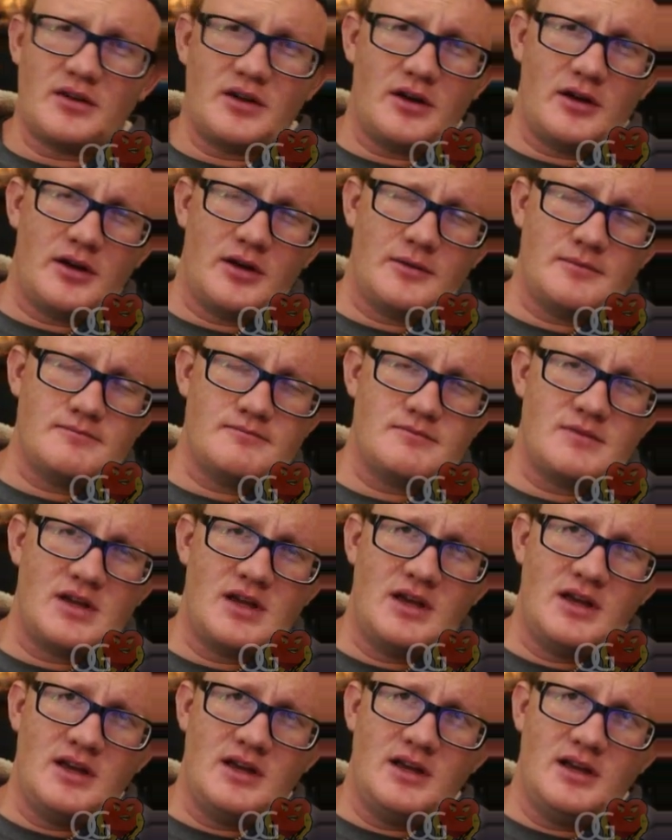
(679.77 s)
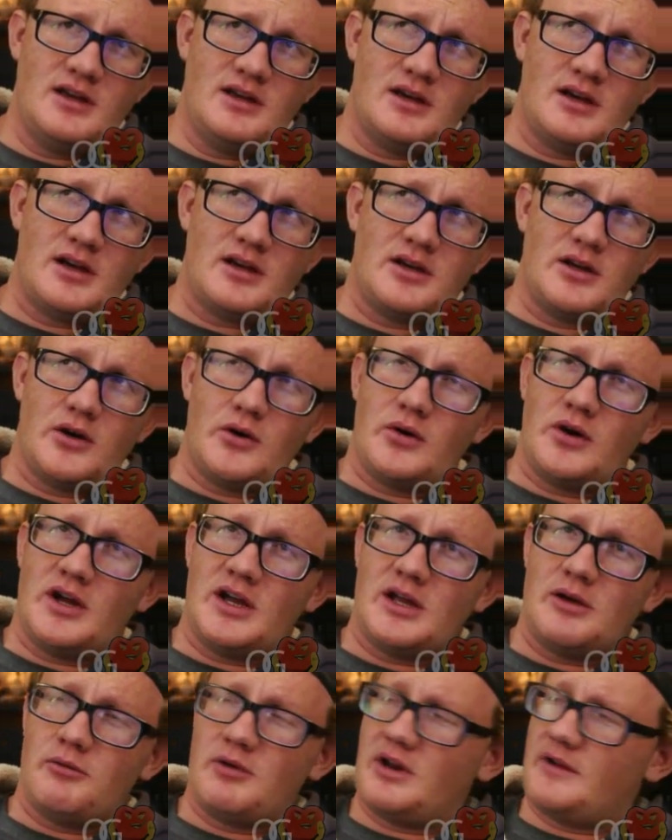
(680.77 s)
I
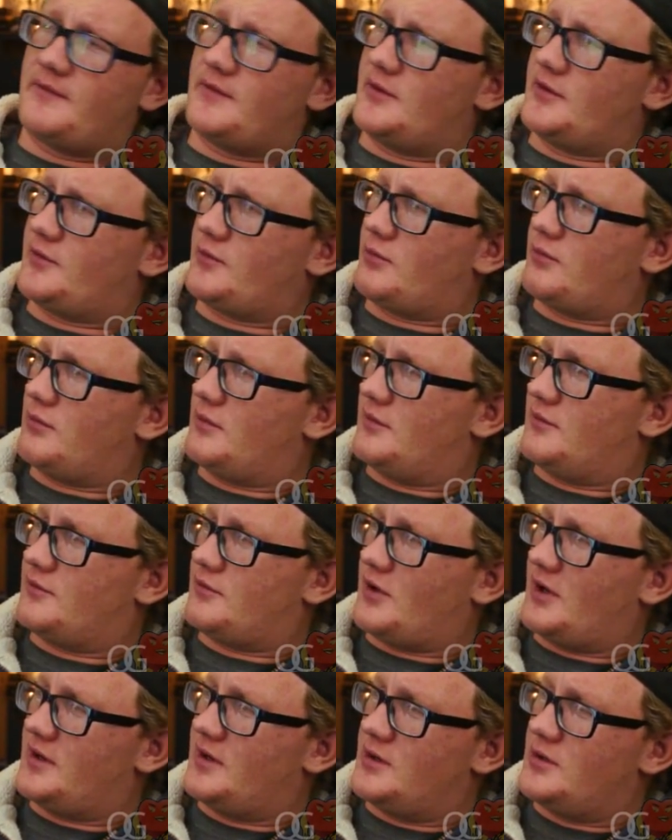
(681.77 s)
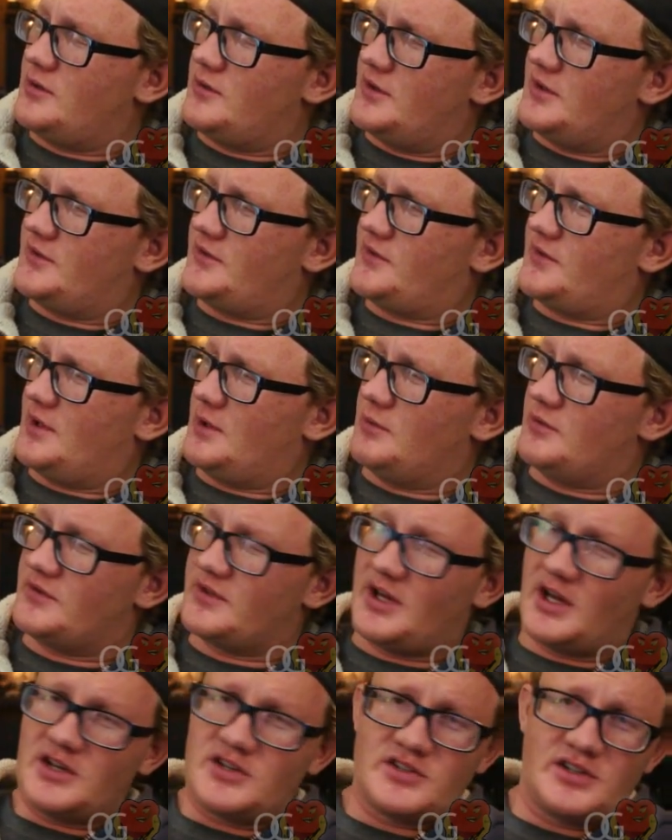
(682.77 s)
know when I first tried to do this, it was
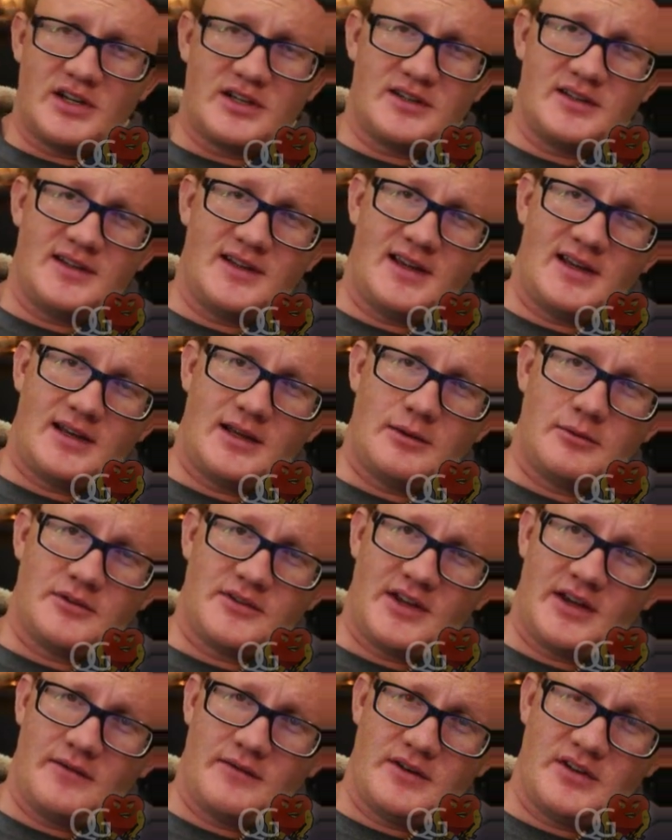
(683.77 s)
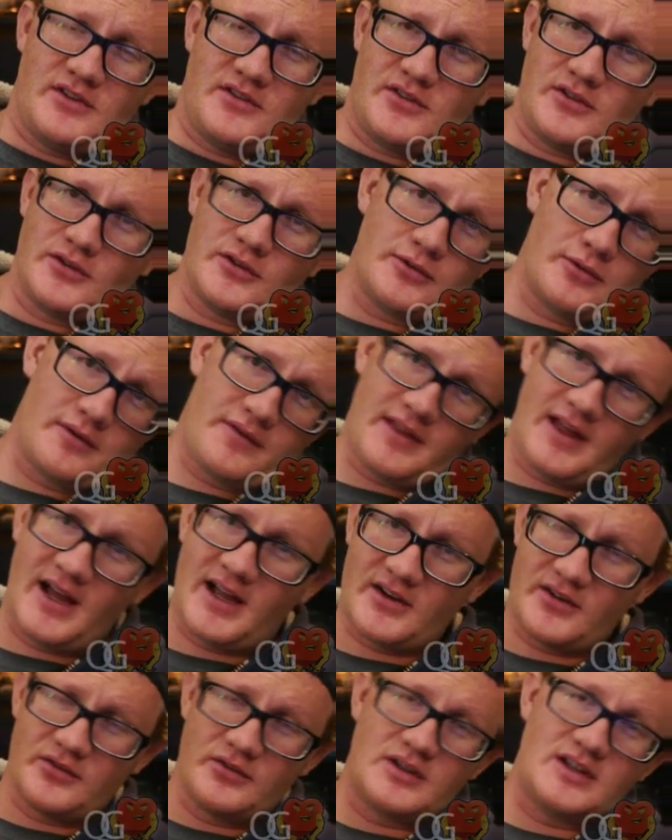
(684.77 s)
not checked, and I was having issues with
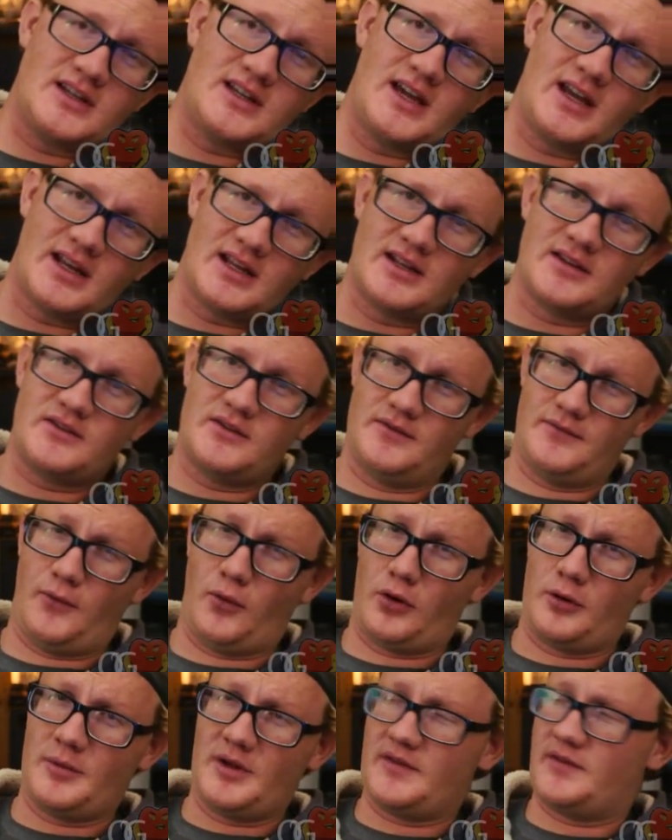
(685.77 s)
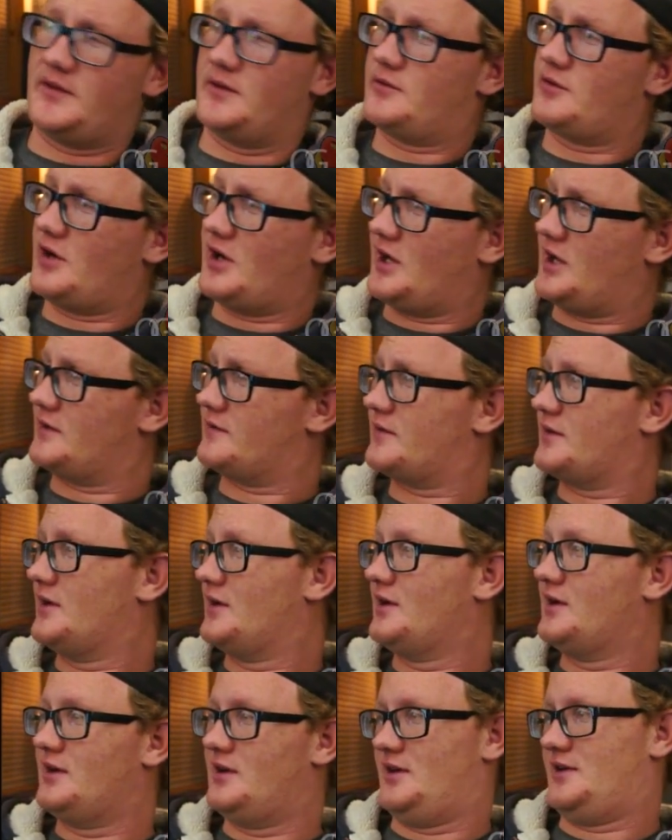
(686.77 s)
actually getting it to format the drive
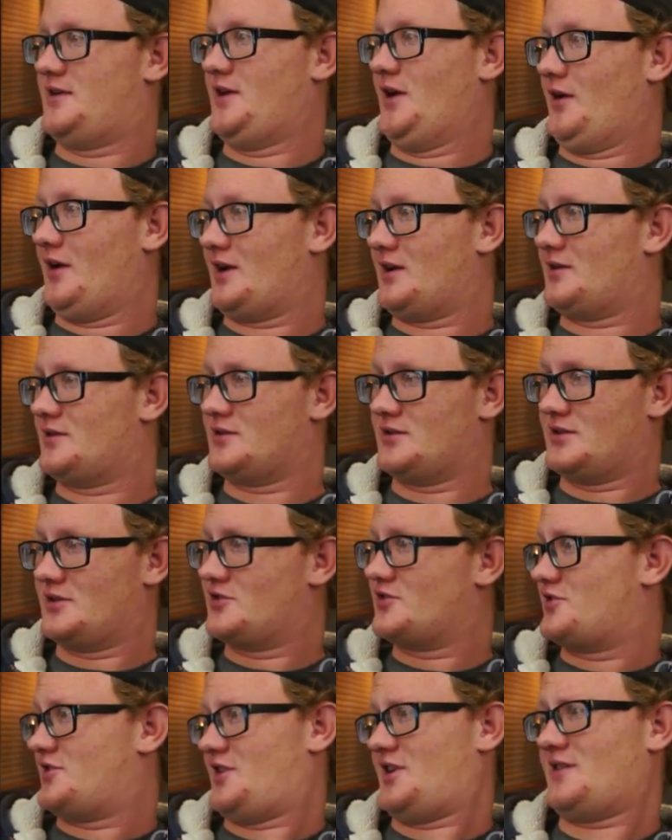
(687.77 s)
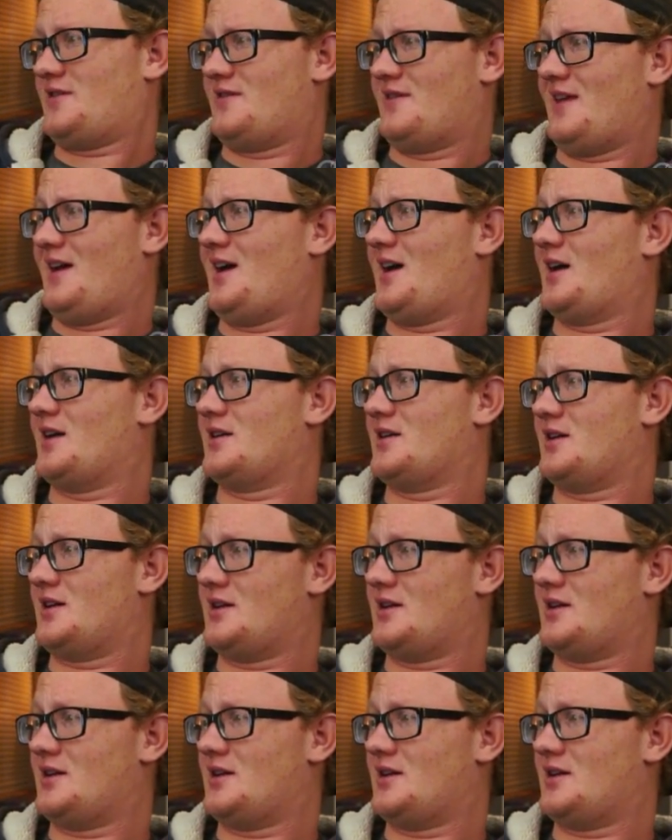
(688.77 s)
until I checked that.